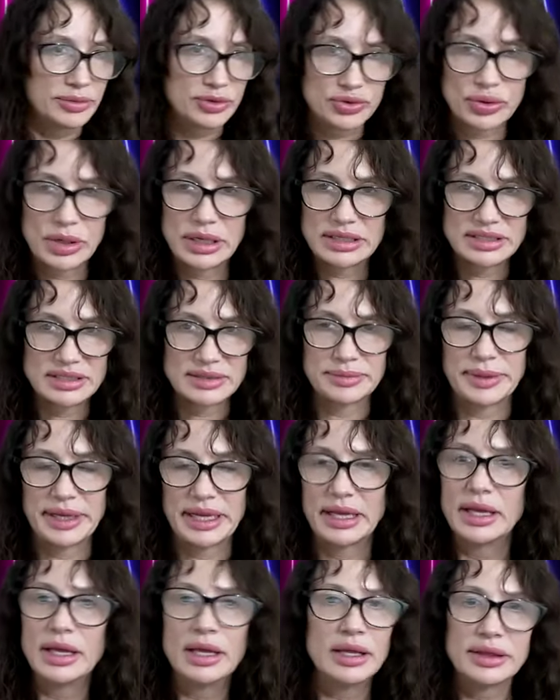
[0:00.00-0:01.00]
Trust
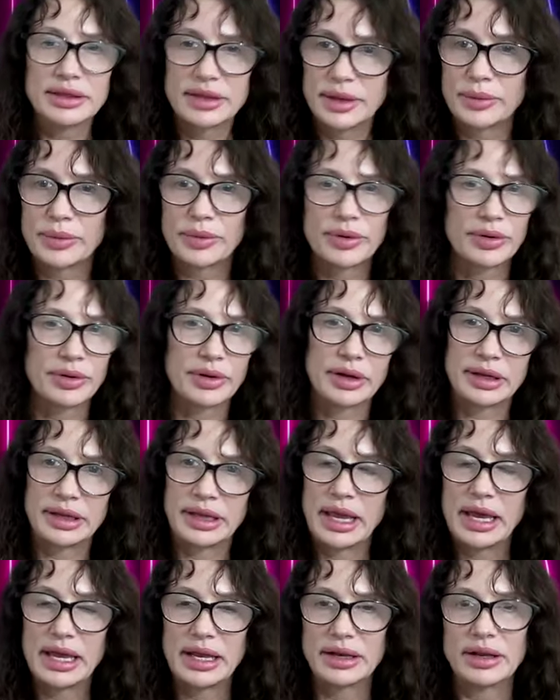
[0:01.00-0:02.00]
me. They were,
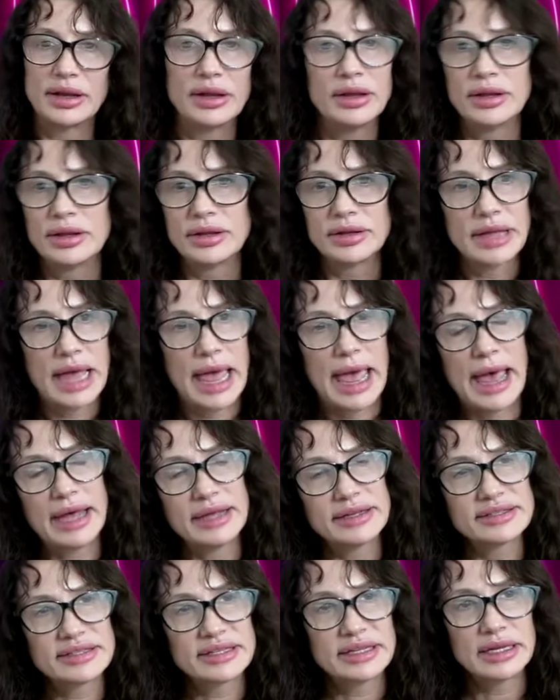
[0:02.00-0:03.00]
again,
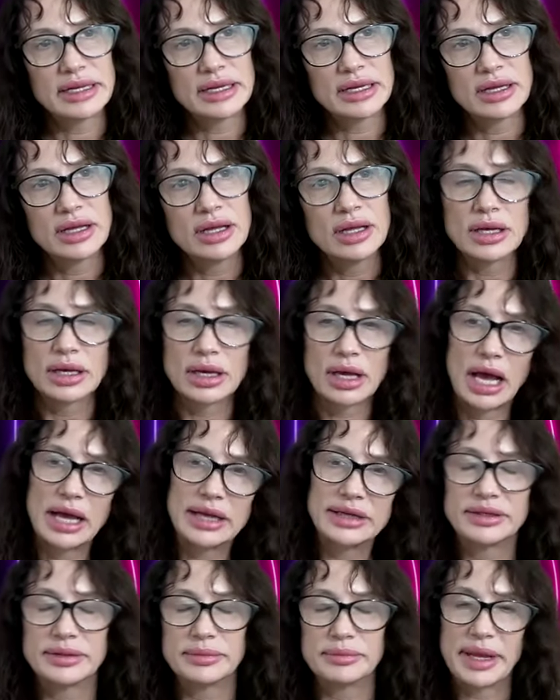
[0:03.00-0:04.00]
asking
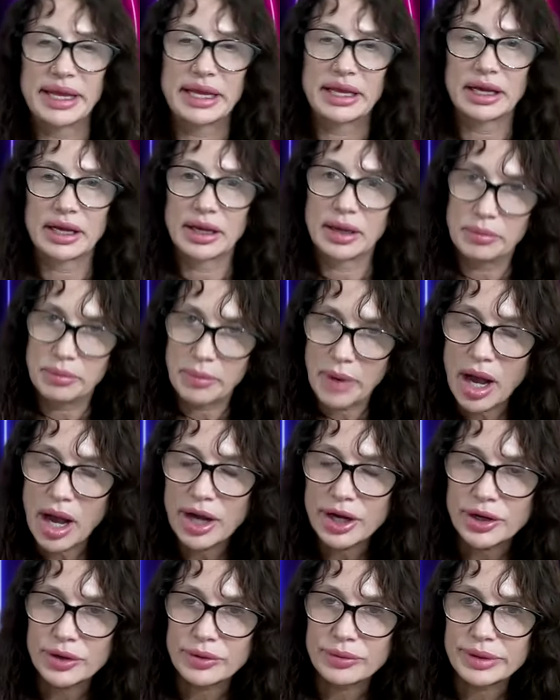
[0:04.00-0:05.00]
kind of making a
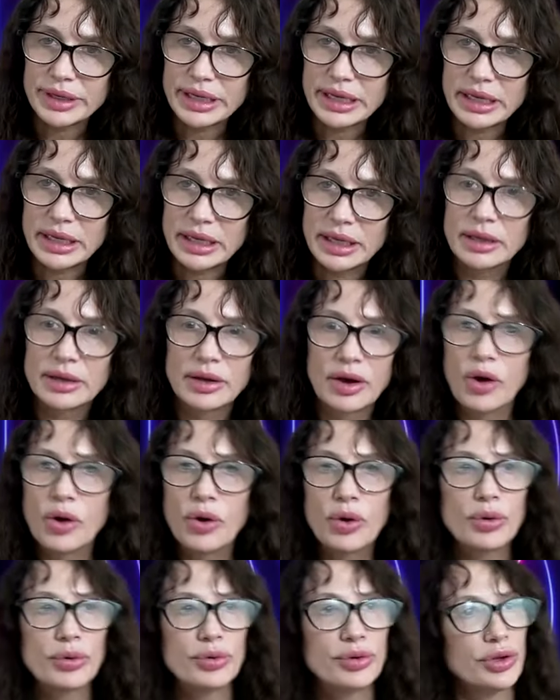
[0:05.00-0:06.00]
mockery.
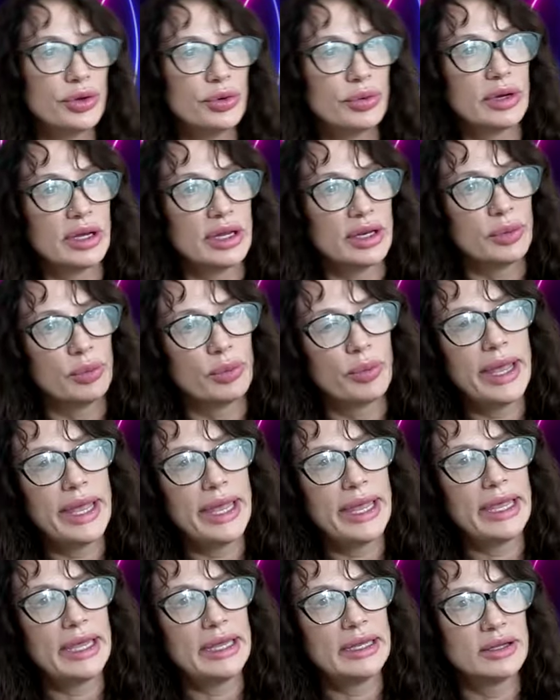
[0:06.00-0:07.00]
Oh, you can
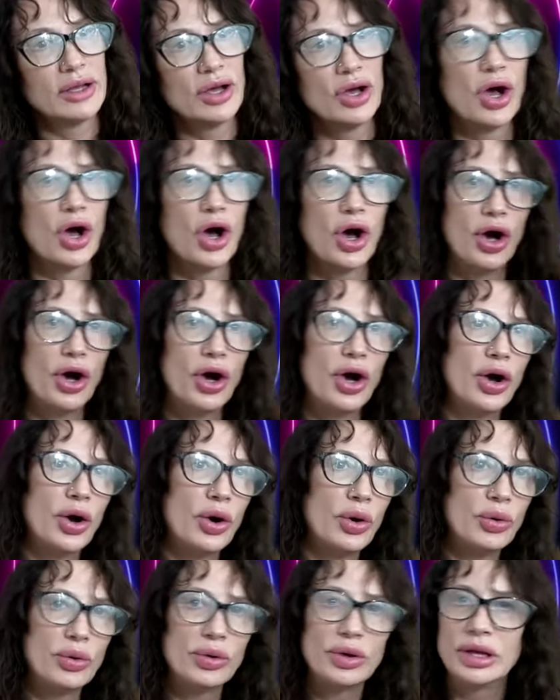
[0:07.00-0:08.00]
wait.
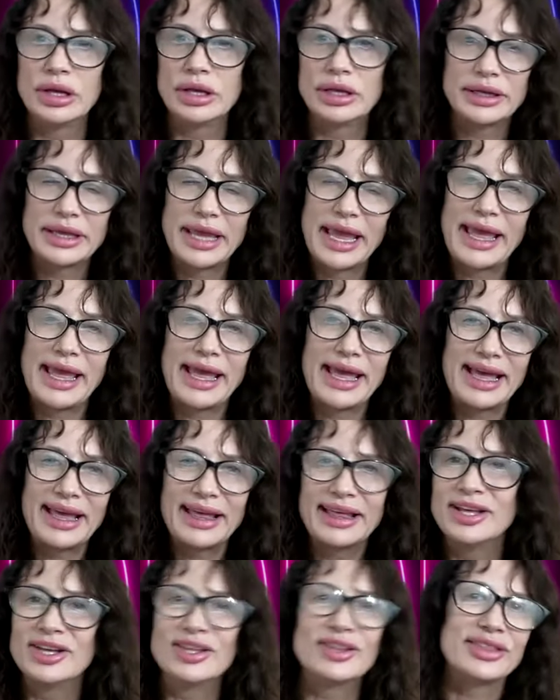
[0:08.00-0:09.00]
Oh,
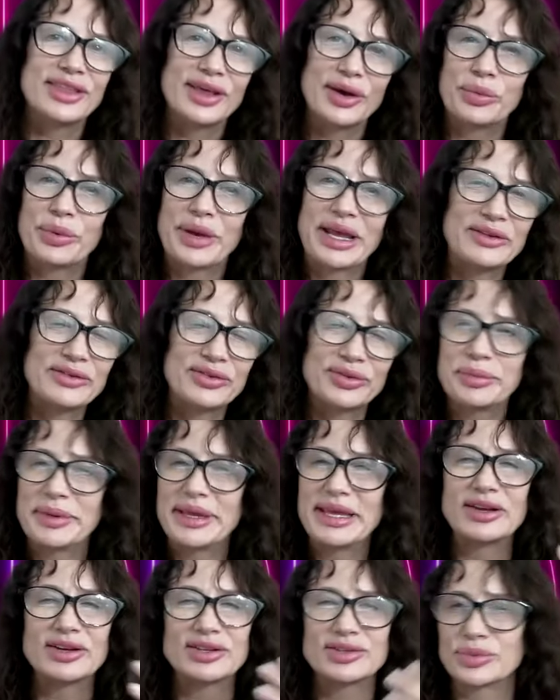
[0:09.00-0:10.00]
yeah, they'll wait for
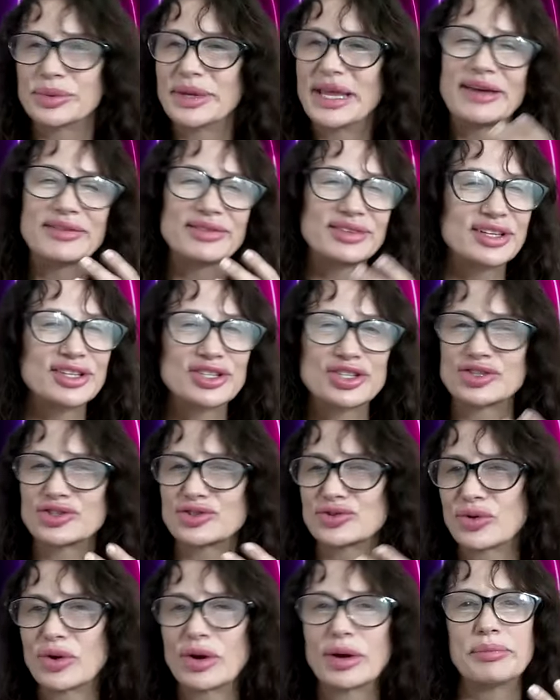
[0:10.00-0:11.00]
me because we have such a
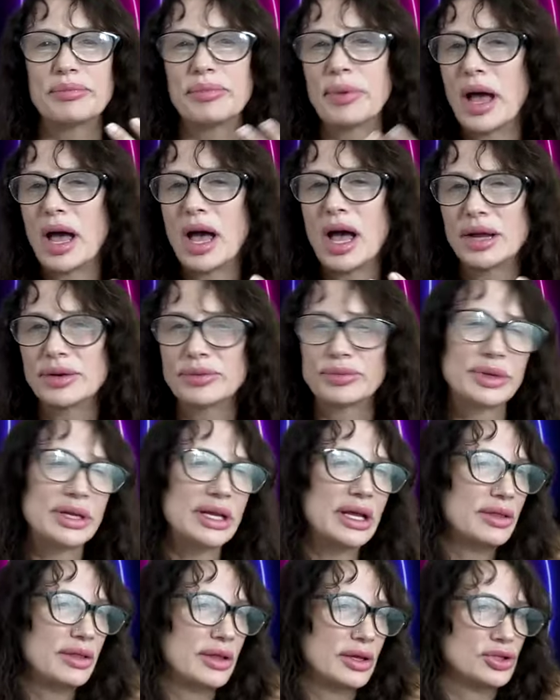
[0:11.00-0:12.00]
strong bond.
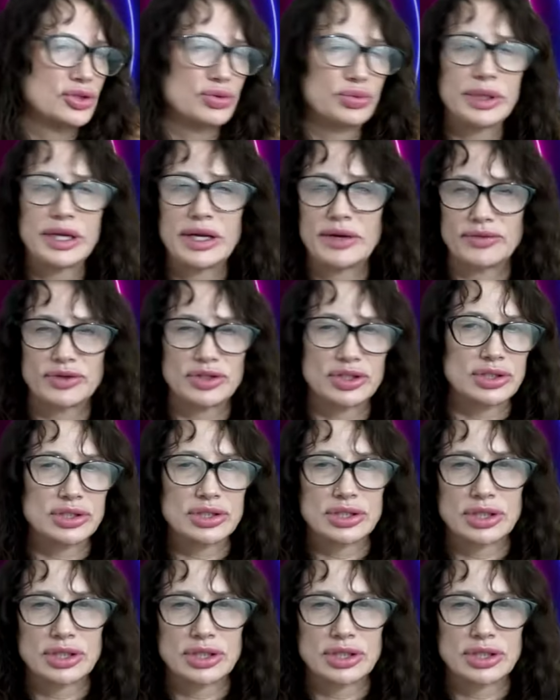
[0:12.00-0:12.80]
We have a